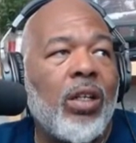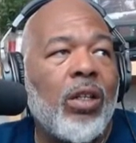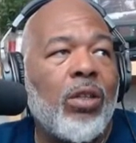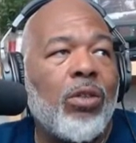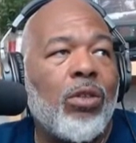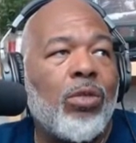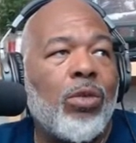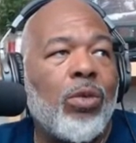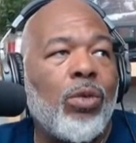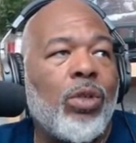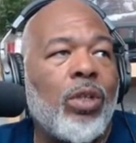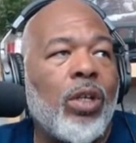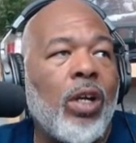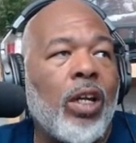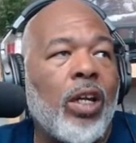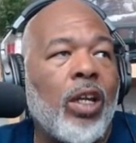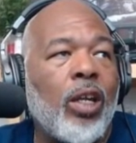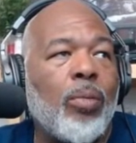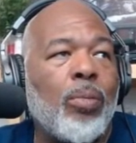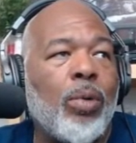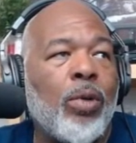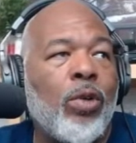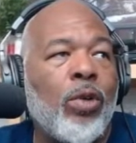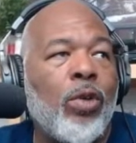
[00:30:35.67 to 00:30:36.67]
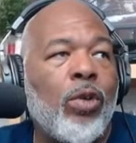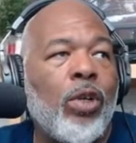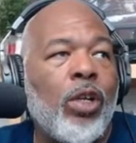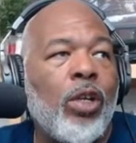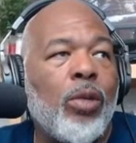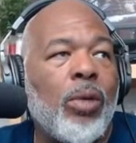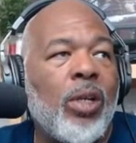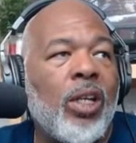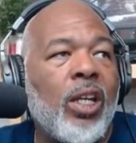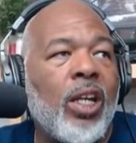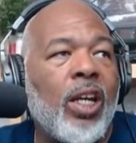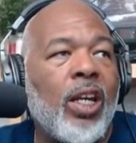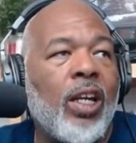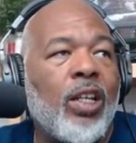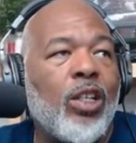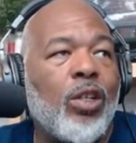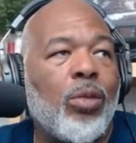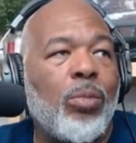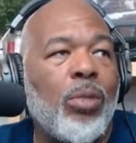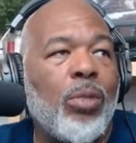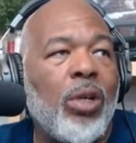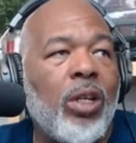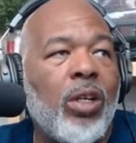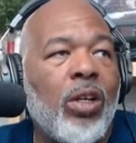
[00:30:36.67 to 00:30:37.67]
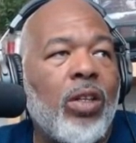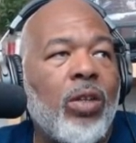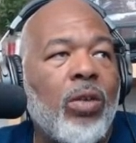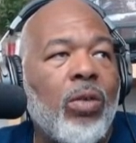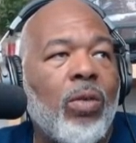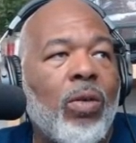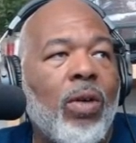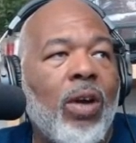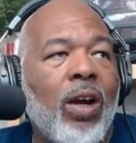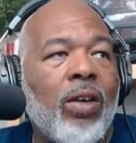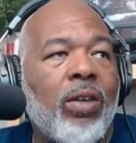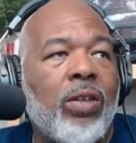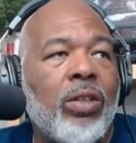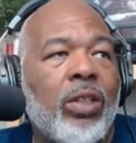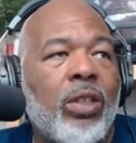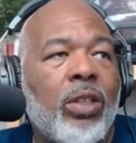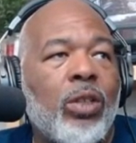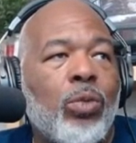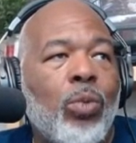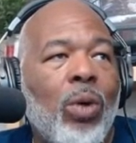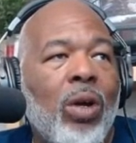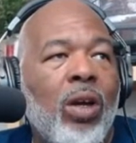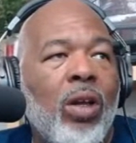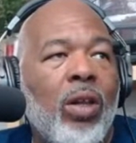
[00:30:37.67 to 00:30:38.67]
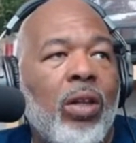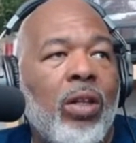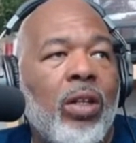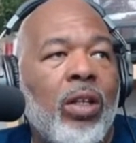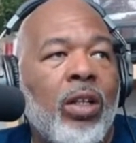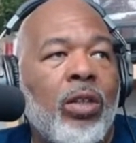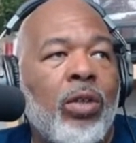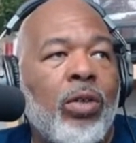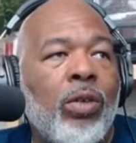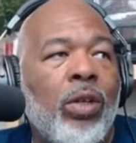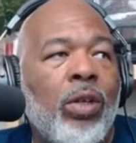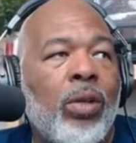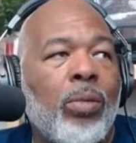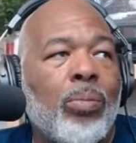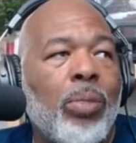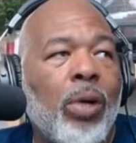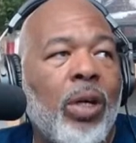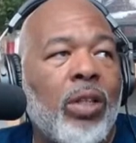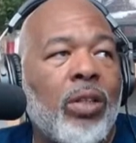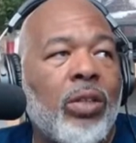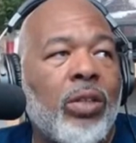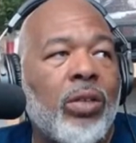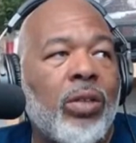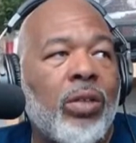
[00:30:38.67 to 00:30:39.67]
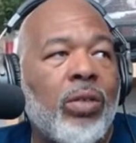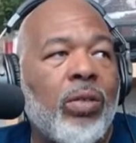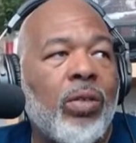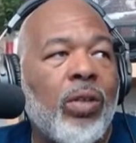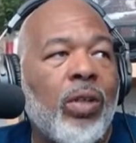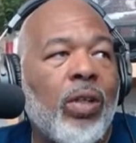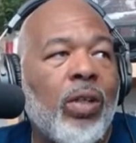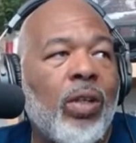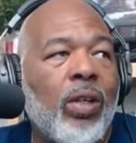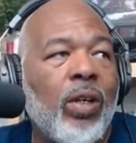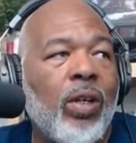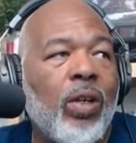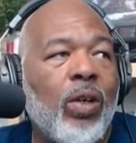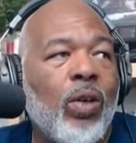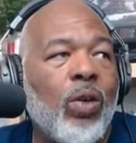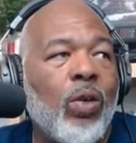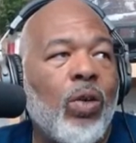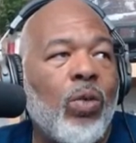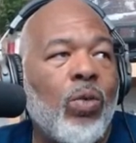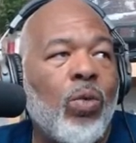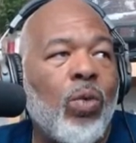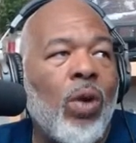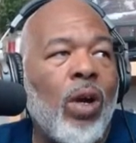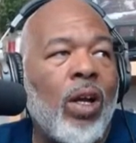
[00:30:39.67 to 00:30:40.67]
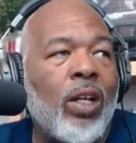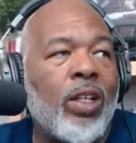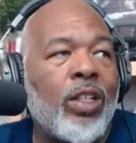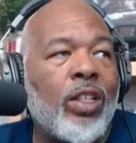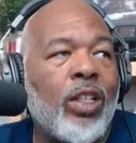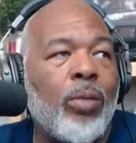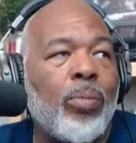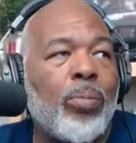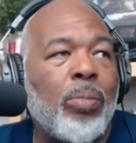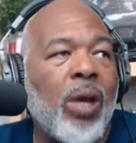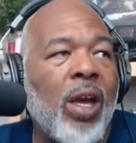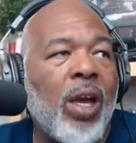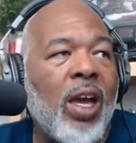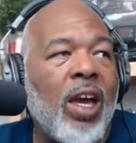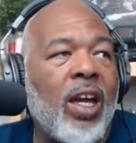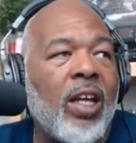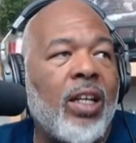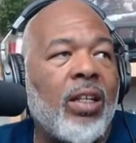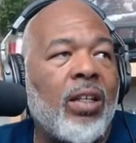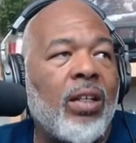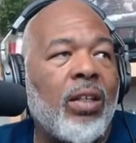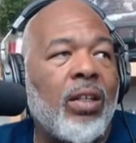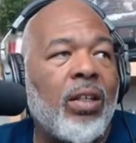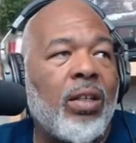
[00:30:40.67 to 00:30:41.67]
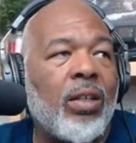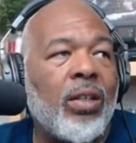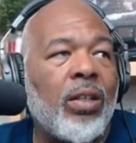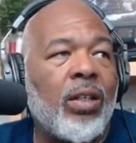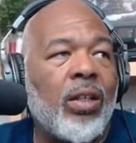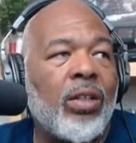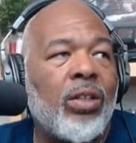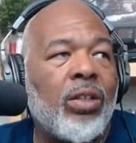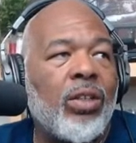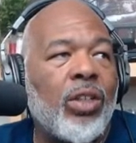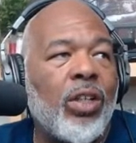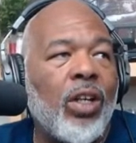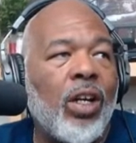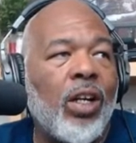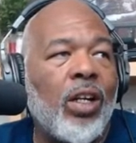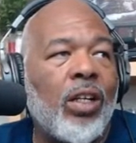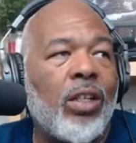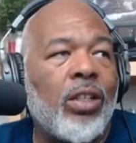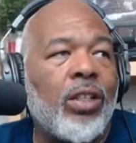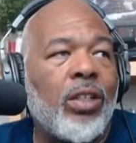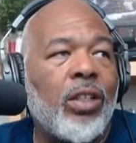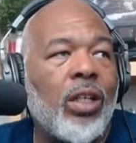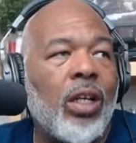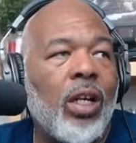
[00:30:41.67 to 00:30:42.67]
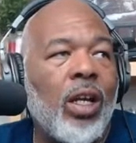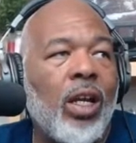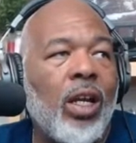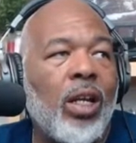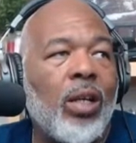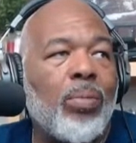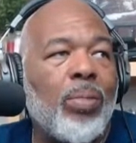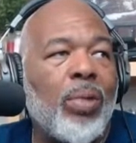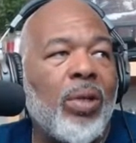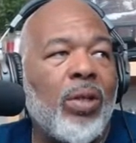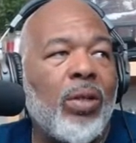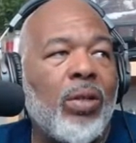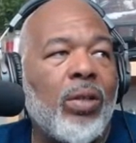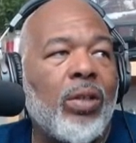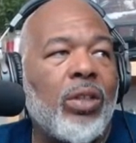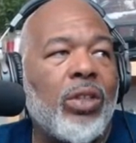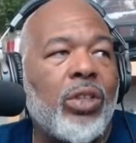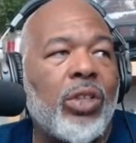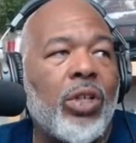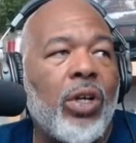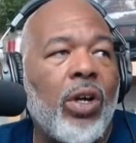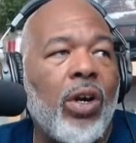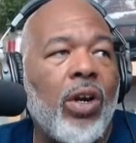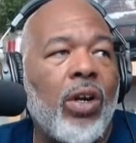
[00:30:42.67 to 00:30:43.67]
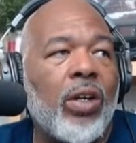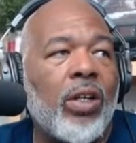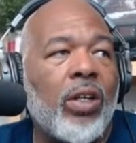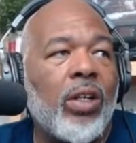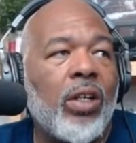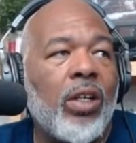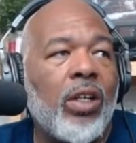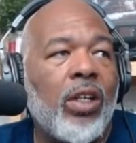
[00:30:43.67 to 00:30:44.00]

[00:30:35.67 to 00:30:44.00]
Through Dougie Poo, he began to meet other riders as well, including Buzzard, Raunchy Pat, The Judge, and Bill the Shark.